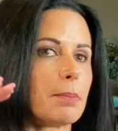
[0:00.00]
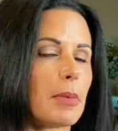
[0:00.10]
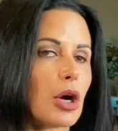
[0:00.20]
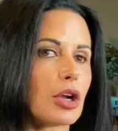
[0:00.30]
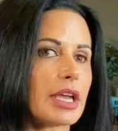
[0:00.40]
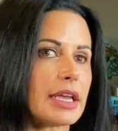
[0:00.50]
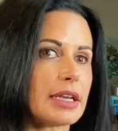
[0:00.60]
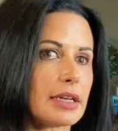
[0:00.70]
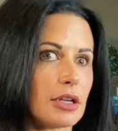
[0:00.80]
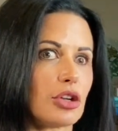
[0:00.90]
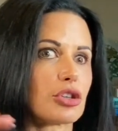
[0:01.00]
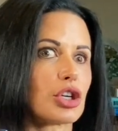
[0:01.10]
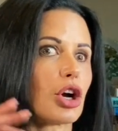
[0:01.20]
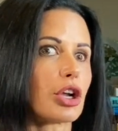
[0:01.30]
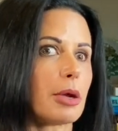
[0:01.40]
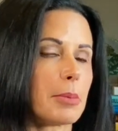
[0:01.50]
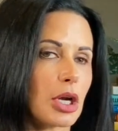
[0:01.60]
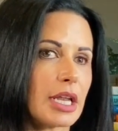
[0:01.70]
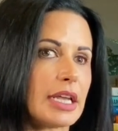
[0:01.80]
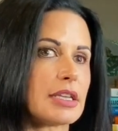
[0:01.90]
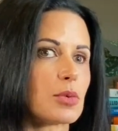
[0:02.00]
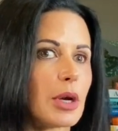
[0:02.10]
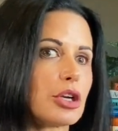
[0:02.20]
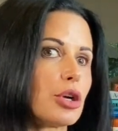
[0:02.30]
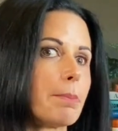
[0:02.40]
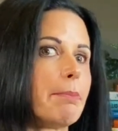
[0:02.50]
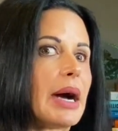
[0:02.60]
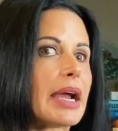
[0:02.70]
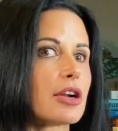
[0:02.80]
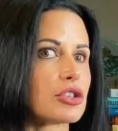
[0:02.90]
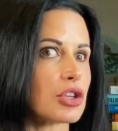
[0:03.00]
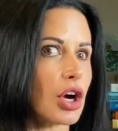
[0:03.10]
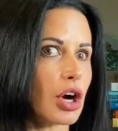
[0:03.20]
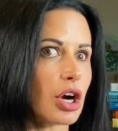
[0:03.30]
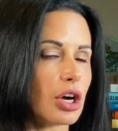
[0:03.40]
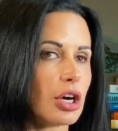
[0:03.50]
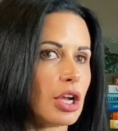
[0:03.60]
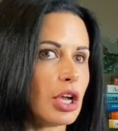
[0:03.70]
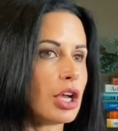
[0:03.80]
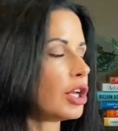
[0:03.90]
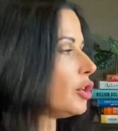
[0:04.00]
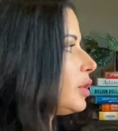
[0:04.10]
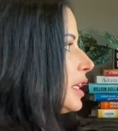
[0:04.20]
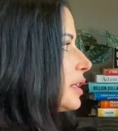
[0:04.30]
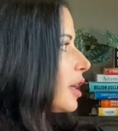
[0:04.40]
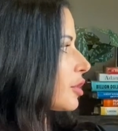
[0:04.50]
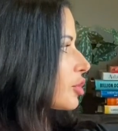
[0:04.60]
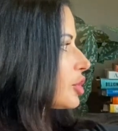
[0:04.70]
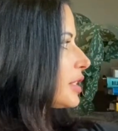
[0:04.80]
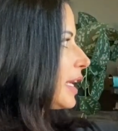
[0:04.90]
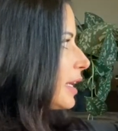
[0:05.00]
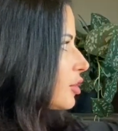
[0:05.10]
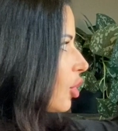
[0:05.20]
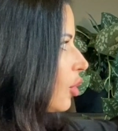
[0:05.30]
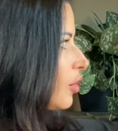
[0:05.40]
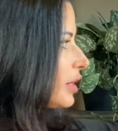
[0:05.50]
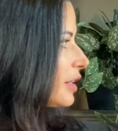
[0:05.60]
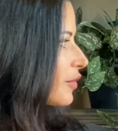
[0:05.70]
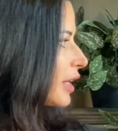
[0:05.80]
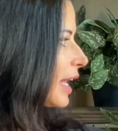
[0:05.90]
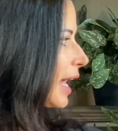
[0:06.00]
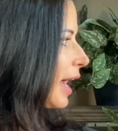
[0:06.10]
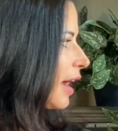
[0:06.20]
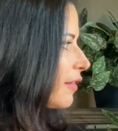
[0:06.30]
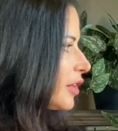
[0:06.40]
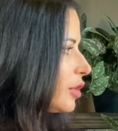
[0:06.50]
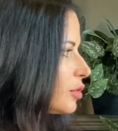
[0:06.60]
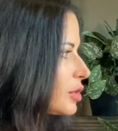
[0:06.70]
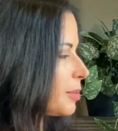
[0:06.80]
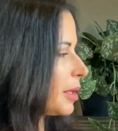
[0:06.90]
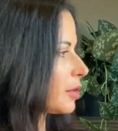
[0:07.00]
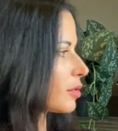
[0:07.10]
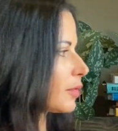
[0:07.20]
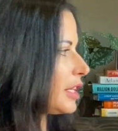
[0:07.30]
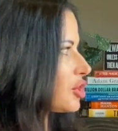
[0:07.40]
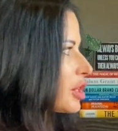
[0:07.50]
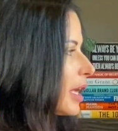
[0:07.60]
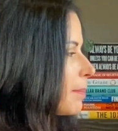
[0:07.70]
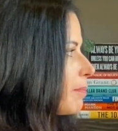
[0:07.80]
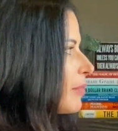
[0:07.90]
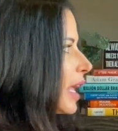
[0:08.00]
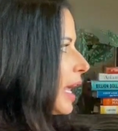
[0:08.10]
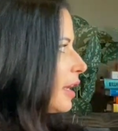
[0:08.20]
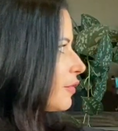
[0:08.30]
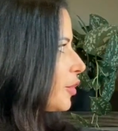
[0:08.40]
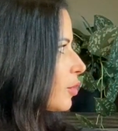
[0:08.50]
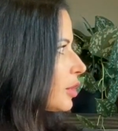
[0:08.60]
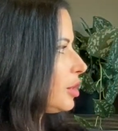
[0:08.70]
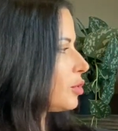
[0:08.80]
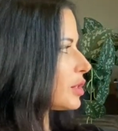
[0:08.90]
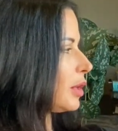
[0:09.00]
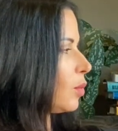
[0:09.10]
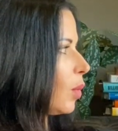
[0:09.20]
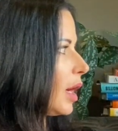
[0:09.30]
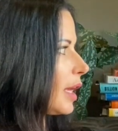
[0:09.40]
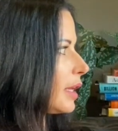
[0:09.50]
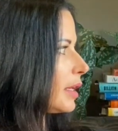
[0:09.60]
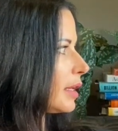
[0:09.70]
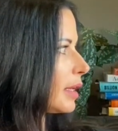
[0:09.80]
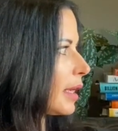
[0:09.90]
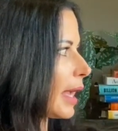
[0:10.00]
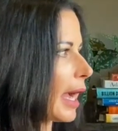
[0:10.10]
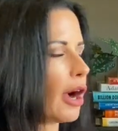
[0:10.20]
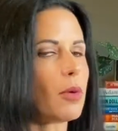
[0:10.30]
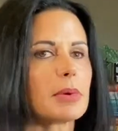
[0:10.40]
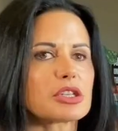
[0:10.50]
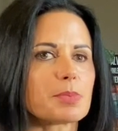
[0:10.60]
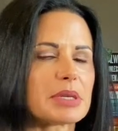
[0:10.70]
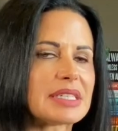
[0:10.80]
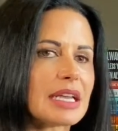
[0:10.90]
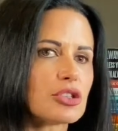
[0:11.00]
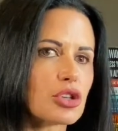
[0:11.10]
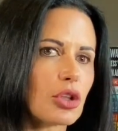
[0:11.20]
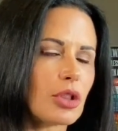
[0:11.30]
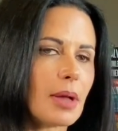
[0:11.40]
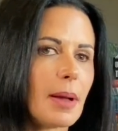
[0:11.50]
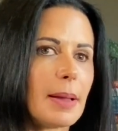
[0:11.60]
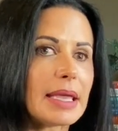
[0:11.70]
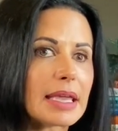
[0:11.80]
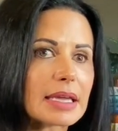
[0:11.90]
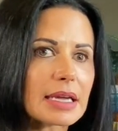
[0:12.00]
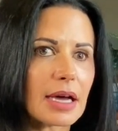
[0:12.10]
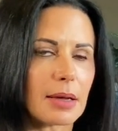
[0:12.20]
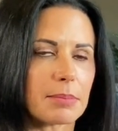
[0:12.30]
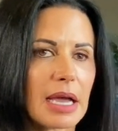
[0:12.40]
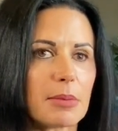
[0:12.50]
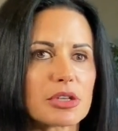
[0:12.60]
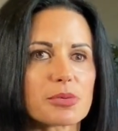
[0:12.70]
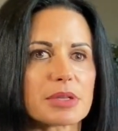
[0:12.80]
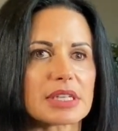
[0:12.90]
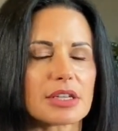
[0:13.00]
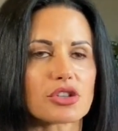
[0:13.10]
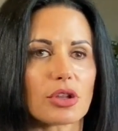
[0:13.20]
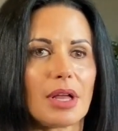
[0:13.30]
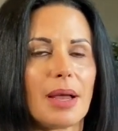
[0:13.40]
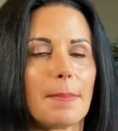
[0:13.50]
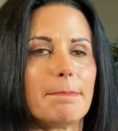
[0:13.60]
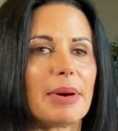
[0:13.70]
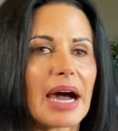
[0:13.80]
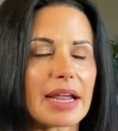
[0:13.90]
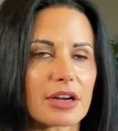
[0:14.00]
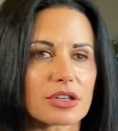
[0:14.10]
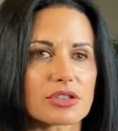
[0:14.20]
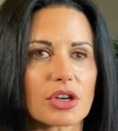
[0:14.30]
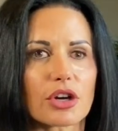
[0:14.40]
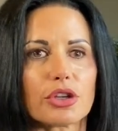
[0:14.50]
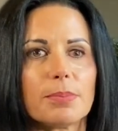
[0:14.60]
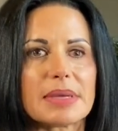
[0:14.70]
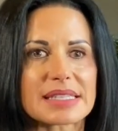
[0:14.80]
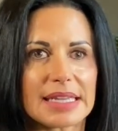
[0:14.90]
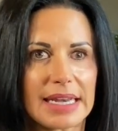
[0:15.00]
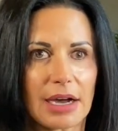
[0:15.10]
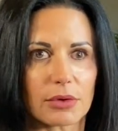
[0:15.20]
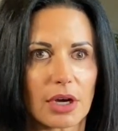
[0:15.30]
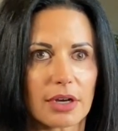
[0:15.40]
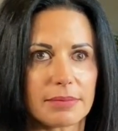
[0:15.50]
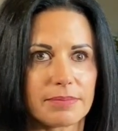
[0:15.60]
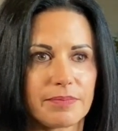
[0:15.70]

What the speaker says: market, your target market is, where your buyers are, you need to understand all the different avenues to be able to reach them. And if you're only using one, how much potential income, how much potential buyers are you missing out on?